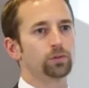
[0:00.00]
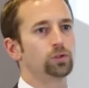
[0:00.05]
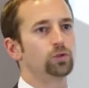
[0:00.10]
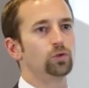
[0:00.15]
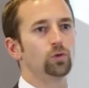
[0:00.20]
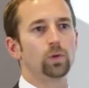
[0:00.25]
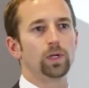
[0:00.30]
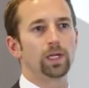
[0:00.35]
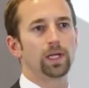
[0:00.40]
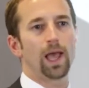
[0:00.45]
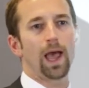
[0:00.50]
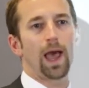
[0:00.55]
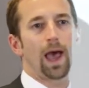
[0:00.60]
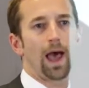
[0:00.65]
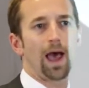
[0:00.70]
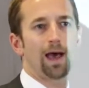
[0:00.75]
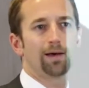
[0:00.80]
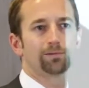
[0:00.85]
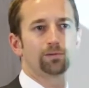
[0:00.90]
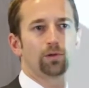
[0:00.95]
Do we
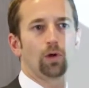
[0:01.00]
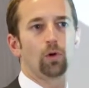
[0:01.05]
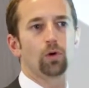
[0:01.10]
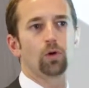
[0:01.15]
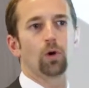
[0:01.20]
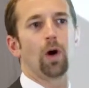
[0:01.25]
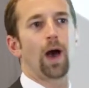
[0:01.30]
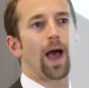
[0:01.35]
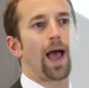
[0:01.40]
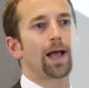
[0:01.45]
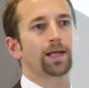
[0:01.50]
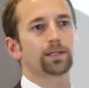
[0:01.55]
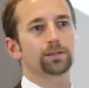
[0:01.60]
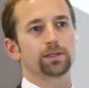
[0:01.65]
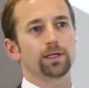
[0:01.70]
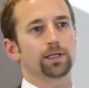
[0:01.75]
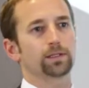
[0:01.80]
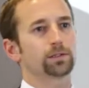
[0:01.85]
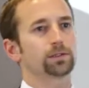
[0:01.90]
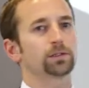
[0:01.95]
have local
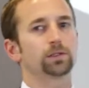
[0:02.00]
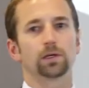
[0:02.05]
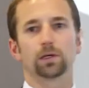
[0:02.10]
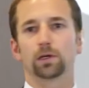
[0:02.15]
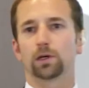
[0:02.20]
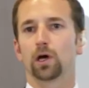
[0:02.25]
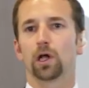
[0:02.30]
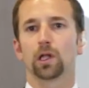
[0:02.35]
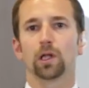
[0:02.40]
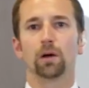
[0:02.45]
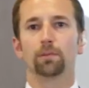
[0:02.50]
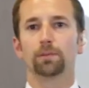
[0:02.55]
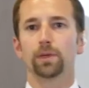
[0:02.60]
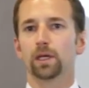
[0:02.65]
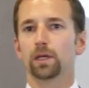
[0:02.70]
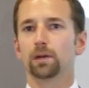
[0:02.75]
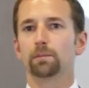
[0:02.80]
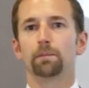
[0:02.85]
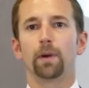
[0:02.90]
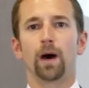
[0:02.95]
access to
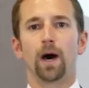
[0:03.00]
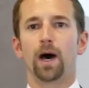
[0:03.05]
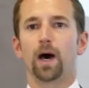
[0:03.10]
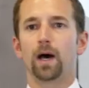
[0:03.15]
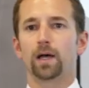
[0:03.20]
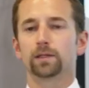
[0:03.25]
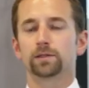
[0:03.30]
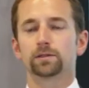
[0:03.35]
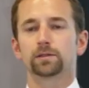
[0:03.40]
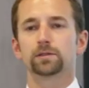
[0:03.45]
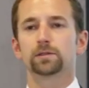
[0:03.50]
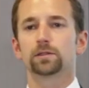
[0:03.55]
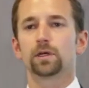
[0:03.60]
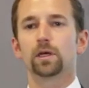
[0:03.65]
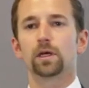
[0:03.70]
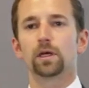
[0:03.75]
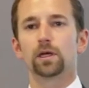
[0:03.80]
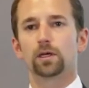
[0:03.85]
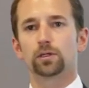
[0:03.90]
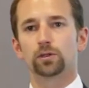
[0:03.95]
Colombian bonds?
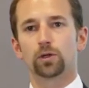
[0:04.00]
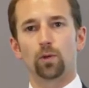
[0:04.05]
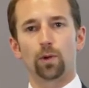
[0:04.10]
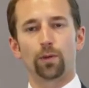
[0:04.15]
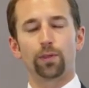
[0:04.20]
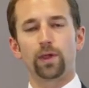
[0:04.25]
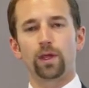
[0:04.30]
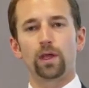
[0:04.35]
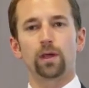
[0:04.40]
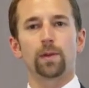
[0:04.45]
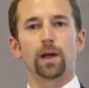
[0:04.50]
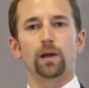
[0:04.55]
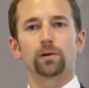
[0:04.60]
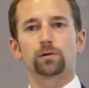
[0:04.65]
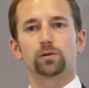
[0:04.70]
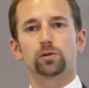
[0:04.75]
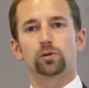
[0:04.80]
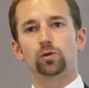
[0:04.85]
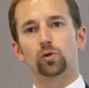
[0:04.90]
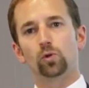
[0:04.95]
So we're thinking
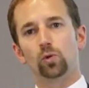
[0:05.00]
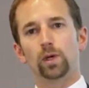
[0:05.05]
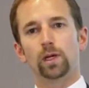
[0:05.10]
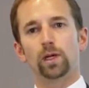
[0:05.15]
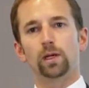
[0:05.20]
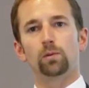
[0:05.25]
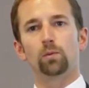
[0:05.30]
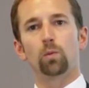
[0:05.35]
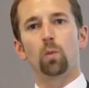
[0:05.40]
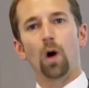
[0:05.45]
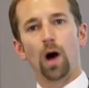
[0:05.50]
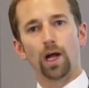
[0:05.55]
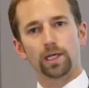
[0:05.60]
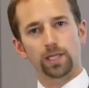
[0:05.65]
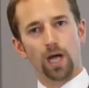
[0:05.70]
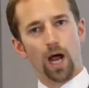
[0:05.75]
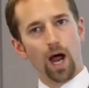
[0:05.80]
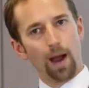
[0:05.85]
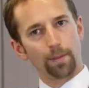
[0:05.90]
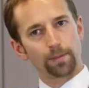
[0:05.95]
about, do we
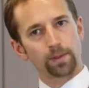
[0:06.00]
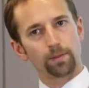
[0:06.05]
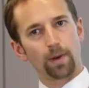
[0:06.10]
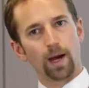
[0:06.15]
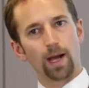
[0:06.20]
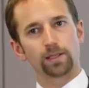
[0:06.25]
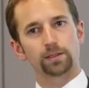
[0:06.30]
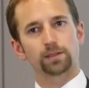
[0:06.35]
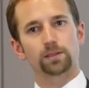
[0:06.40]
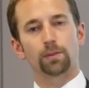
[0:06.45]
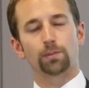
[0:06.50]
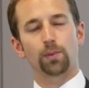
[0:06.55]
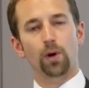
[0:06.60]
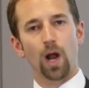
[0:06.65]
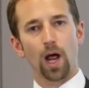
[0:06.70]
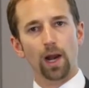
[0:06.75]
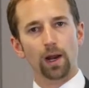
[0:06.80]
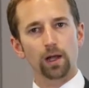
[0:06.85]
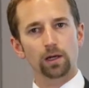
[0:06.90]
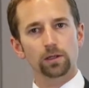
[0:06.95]
want to optimize the
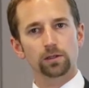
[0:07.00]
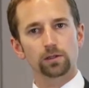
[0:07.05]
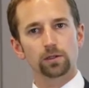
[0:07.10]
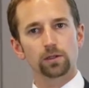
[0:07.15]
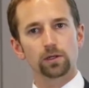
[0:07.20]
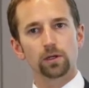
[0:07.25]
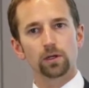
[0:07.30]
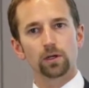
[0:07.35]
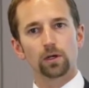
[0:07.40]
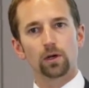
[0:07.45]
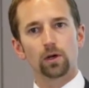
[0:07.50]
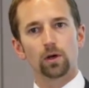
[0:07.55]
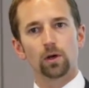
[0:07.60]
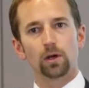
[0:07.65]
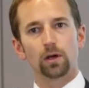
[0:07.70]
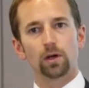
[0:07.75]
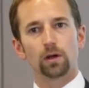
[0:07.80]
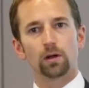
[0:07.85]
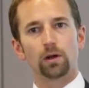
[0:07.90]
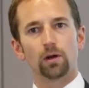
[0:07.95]
product,
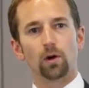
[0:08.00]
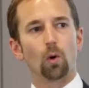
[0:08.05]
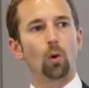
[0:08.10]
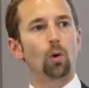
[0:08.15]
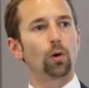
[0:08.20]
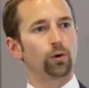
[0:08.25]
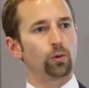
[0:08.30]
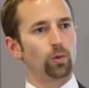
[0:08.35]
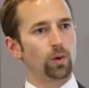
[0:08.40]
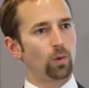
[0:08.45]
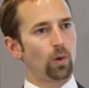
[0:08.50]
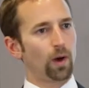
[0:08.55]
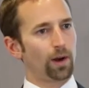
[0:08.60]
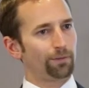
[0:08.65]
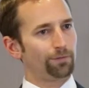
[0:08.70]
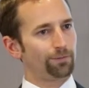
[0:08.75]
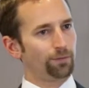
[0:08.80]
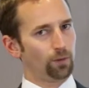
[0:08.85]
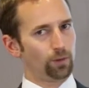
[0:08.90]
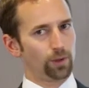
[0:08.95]
or do we
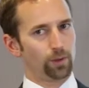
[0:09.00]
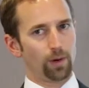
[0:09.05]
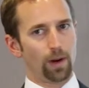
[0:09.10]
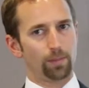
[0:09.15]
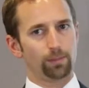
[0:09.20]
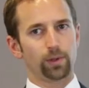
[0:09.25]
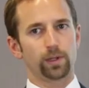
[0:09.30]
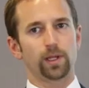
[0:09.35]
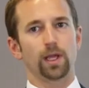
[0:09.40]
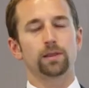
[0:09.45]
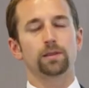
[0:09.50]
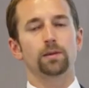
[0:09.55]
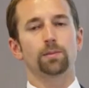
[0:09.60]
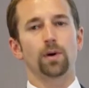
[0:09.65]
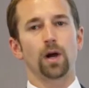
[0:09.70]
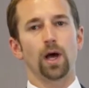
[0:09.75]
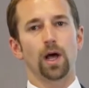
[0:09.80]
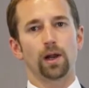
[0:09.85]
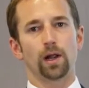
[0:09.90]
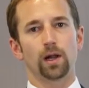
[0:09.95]
want to fully replicate the
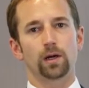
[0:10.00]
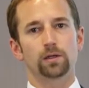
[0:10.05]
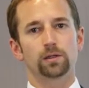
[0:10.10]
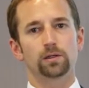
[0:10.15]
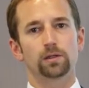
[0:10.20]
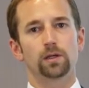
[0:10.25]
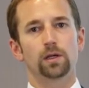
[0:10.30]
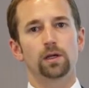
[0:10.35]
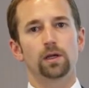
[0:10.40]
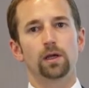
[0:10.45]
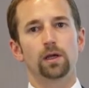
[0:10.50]
product?